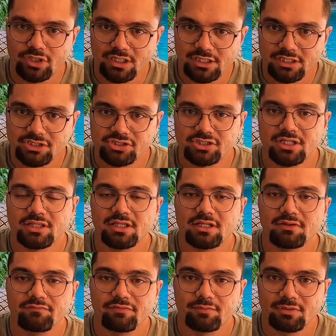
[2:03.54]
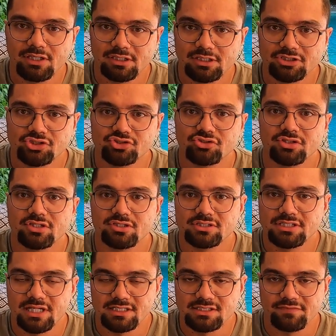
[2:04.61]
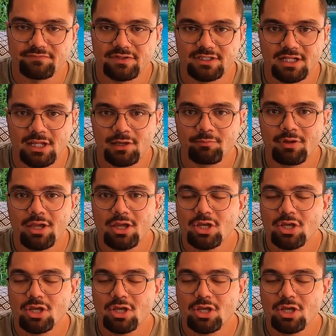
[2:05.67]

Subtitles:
English, and then from English to the scientific name.